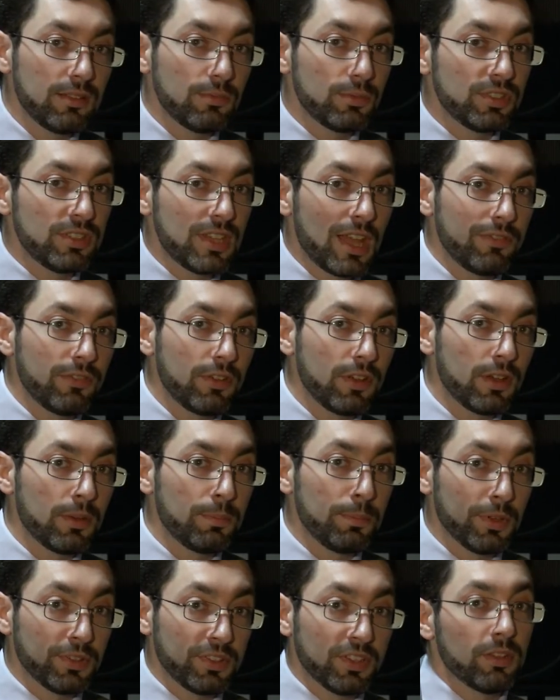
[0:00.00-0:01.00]
it was never
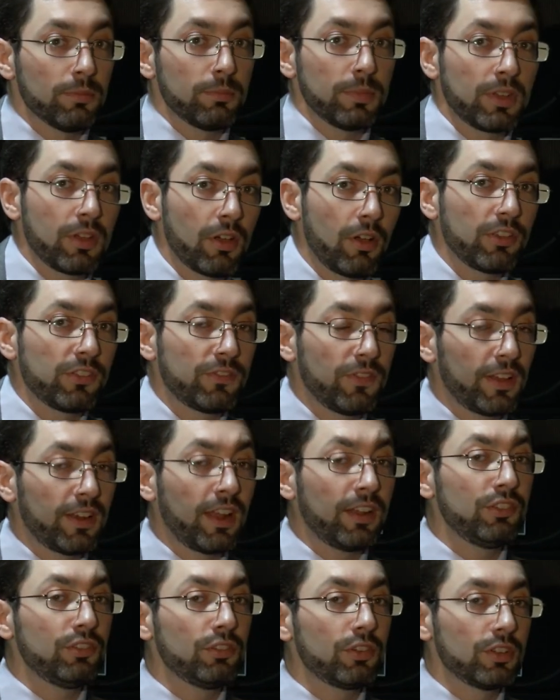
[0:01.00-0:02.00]
put up, because
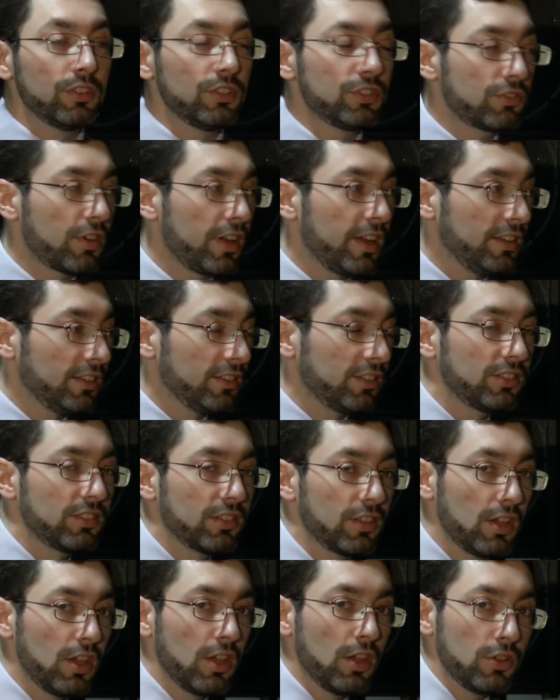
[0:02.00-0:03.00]
financial constraints
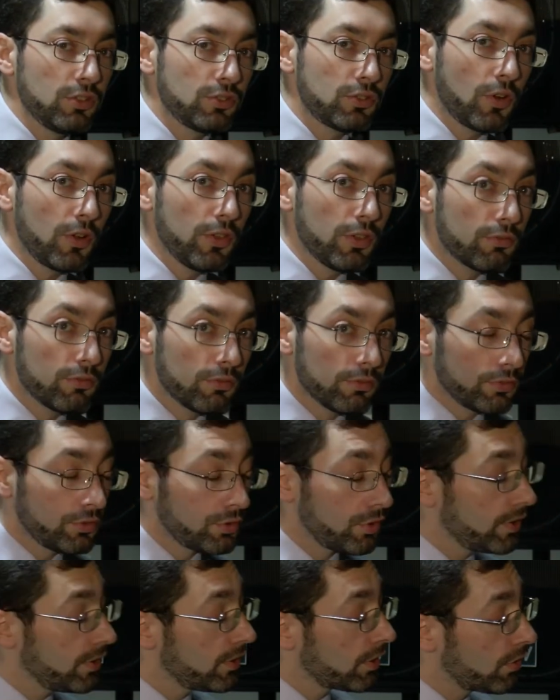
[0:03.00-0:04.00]
during
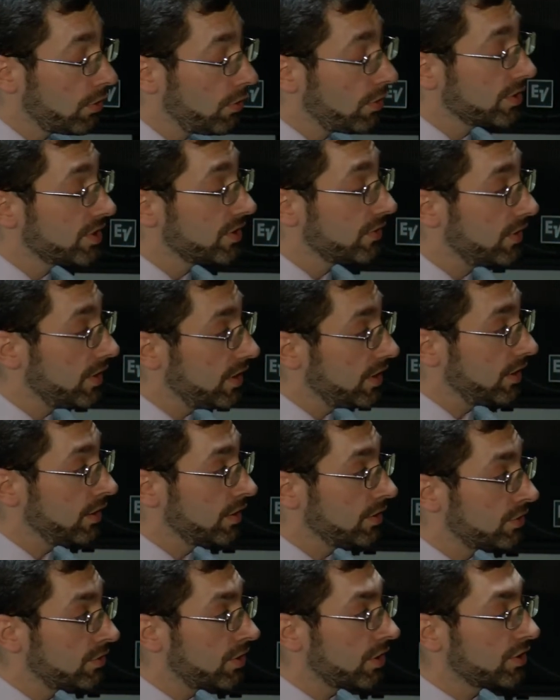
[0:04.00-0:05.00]
the course of the
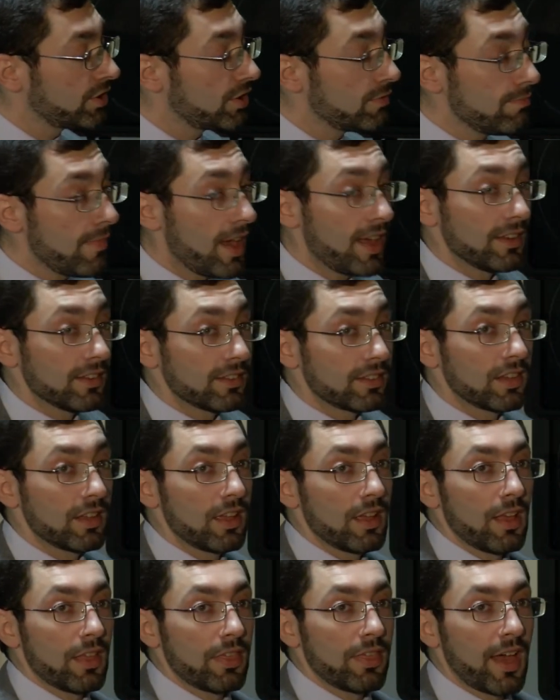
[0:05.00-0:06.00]
construction meant
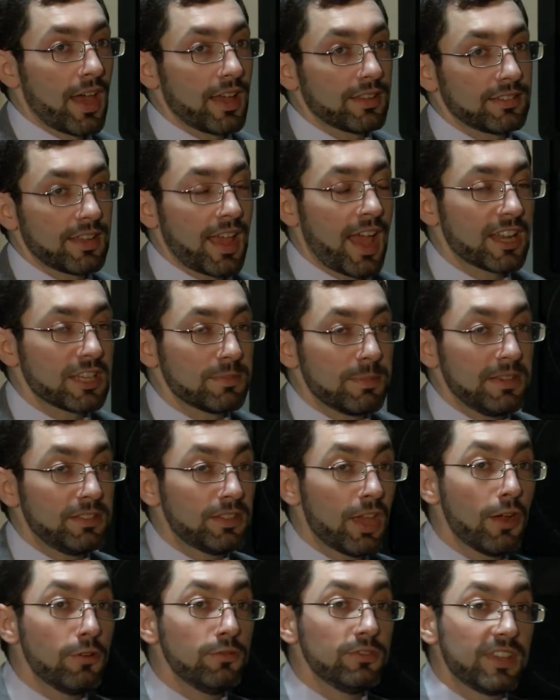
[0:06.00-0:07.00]
that it had to be
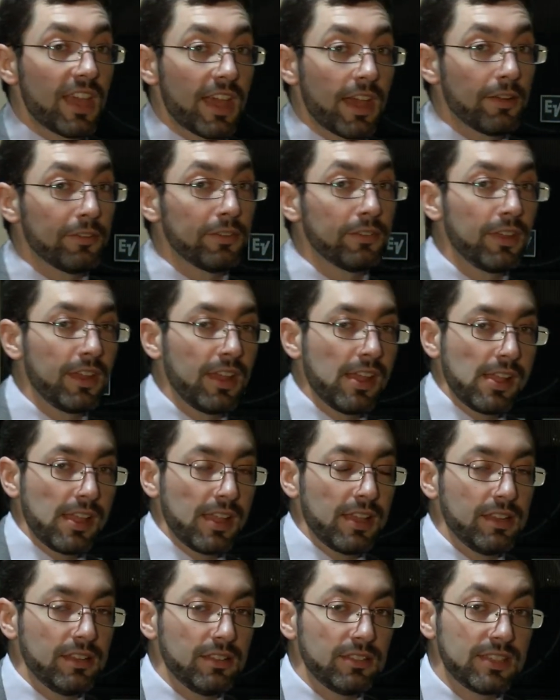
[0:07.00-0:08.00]
toned down
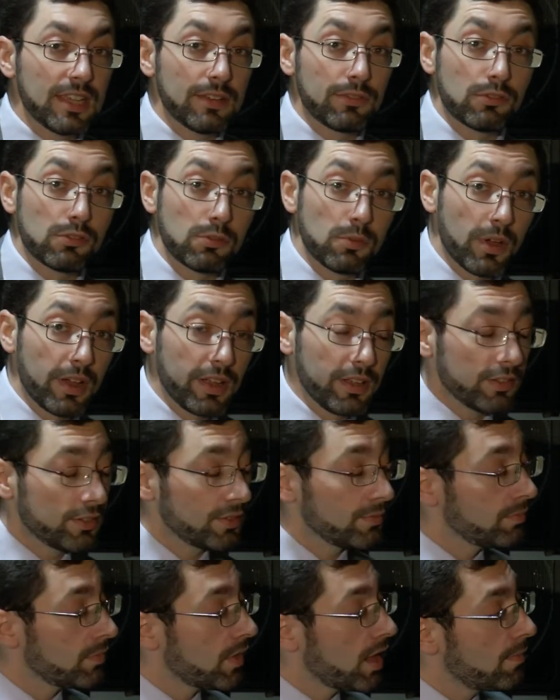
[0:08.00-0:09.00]
in several
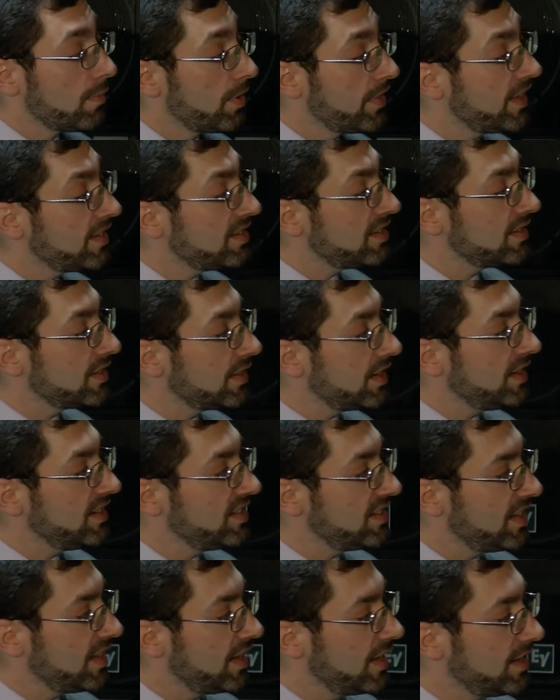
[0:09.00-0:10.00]
ways. But this is at
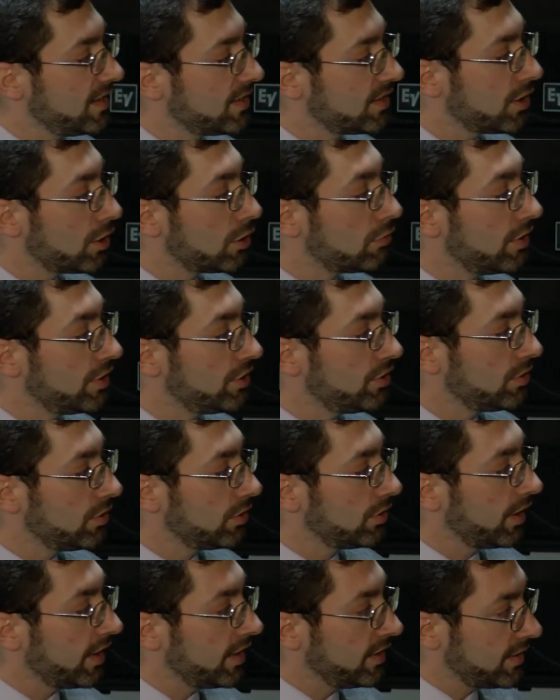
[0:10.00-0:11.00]
least his
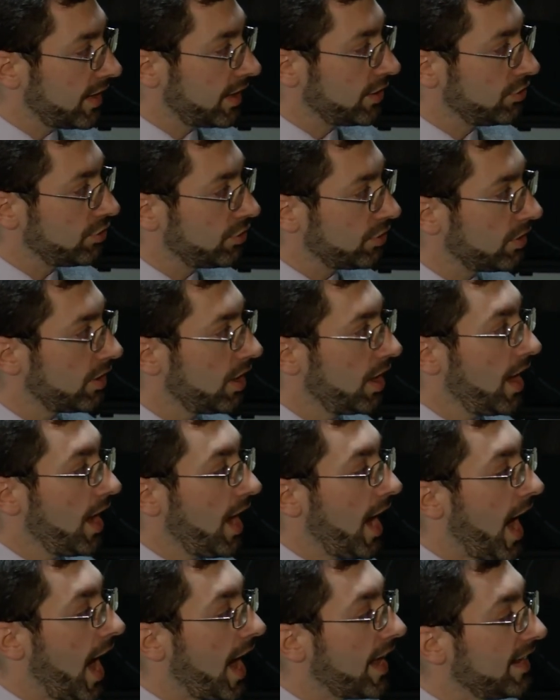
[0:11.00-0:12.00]
original intention,
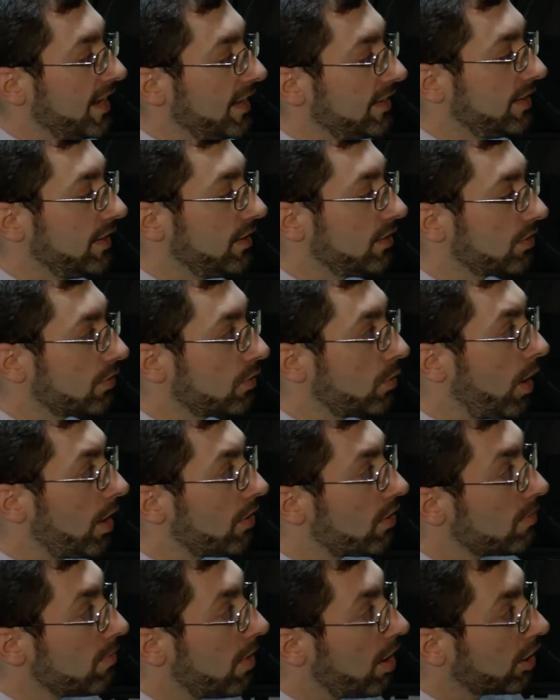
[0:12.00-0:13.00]
and it is
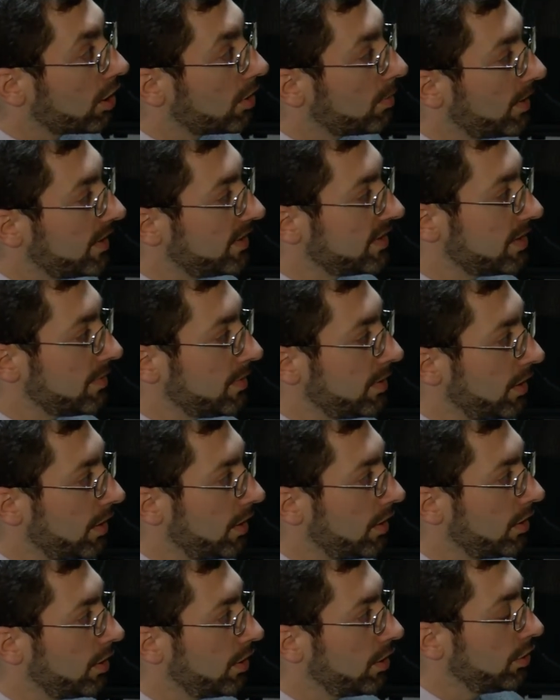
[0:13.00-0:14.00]
quite remarkably
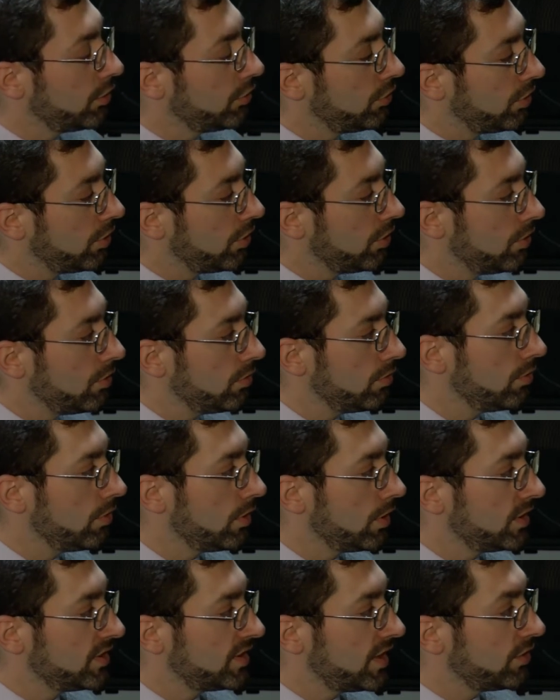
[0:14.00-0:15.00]
similar to
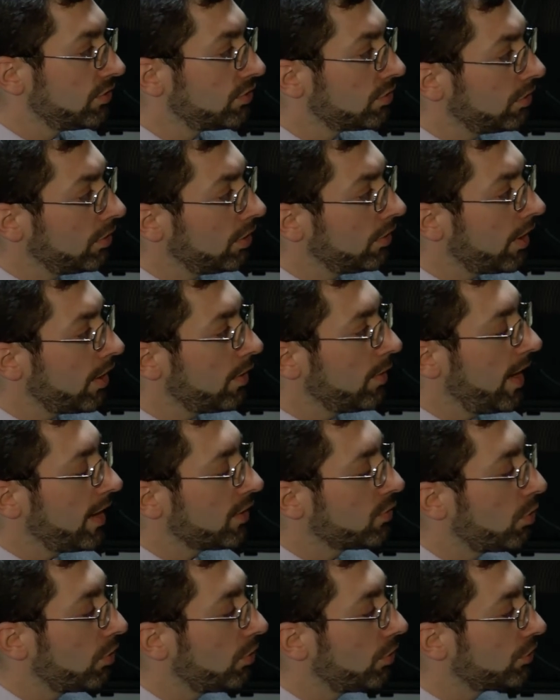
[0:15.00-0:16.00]
Central, although he
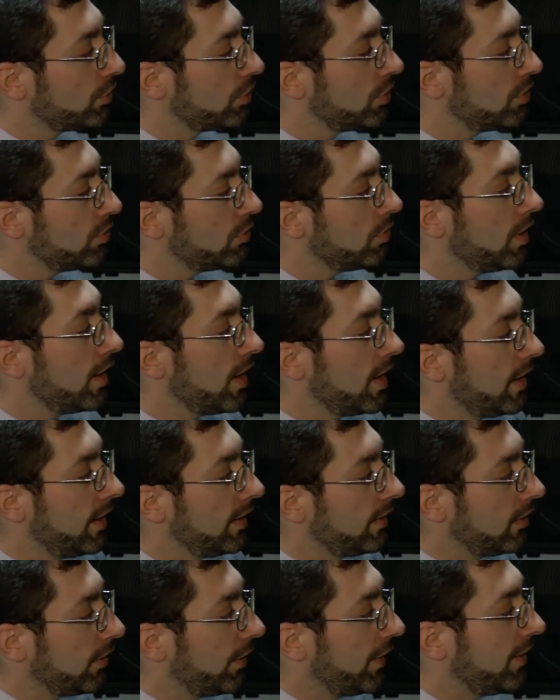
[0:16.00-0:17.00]
has 1 or 2
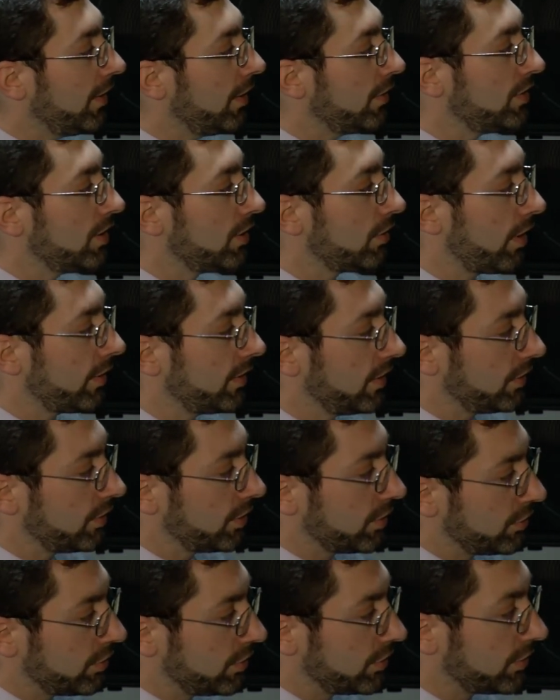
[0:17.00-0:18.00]
little idiosyncratic
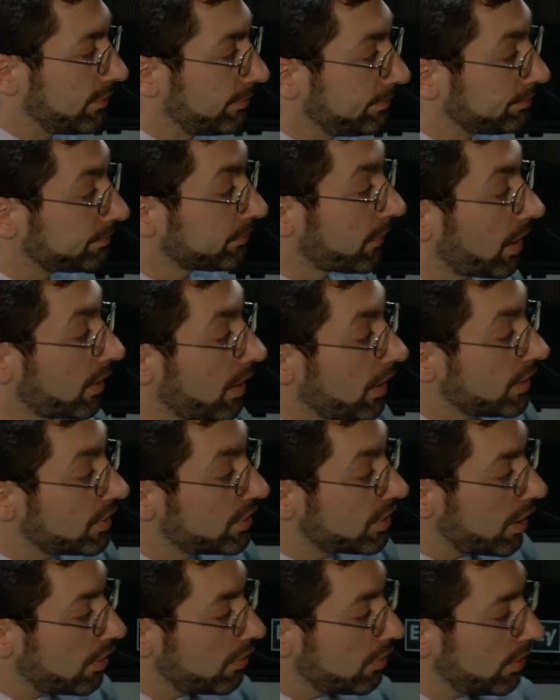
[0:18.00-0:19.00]
touches.
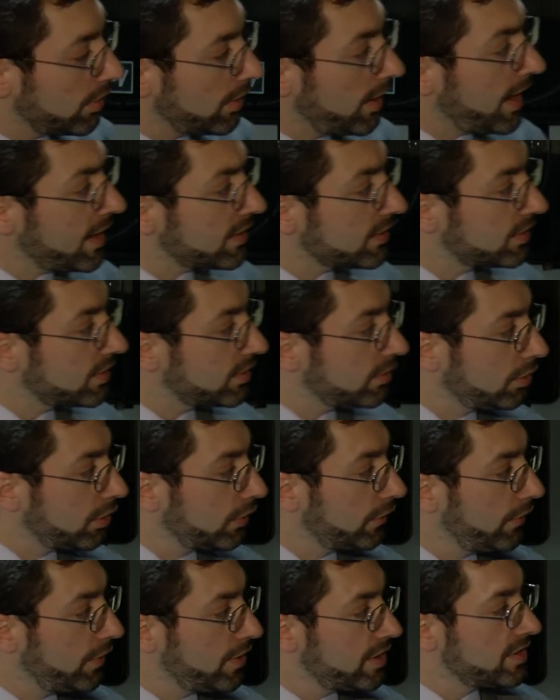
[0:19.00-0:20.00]
So let's look
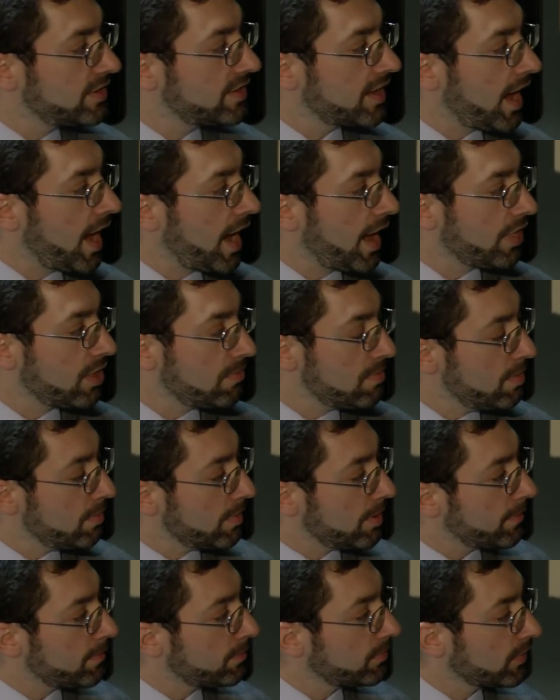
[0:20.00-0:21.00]
first at the
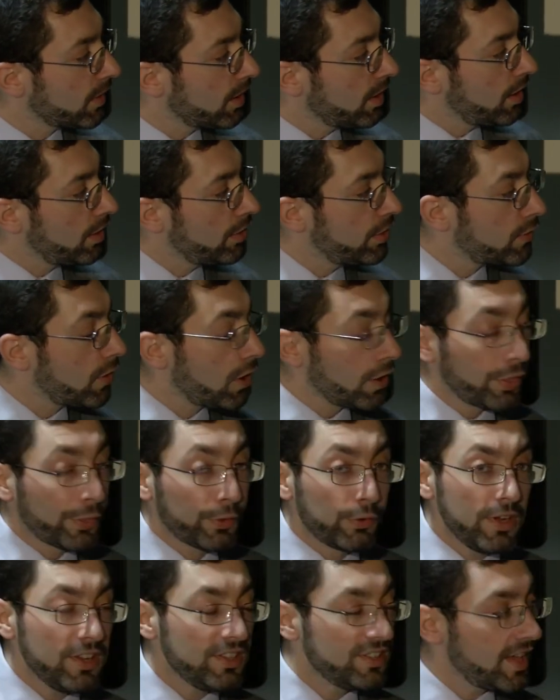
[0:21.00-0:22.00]
bimah. There are
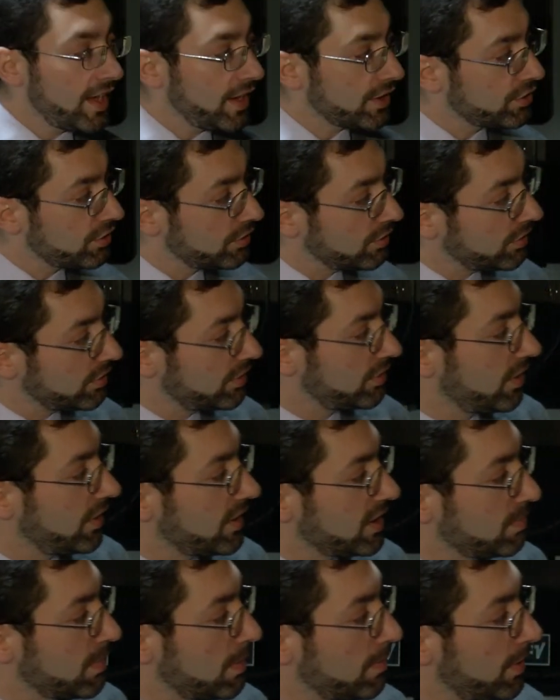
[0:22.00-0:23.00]
3 sections to
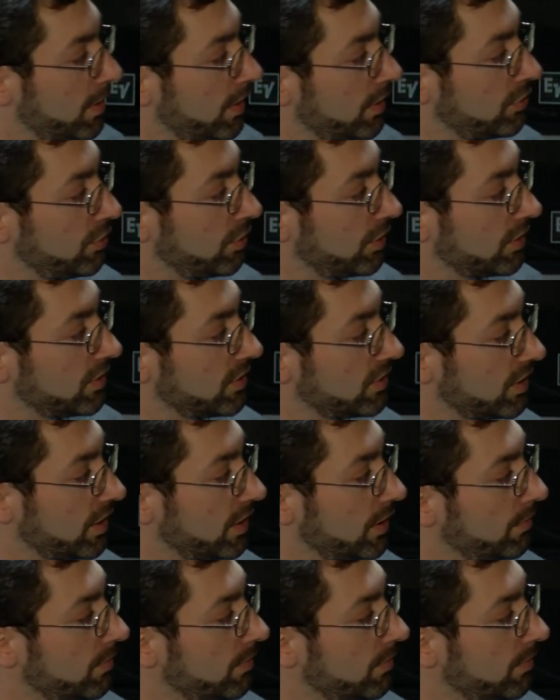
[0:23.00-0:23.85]
this bimah, as you can see.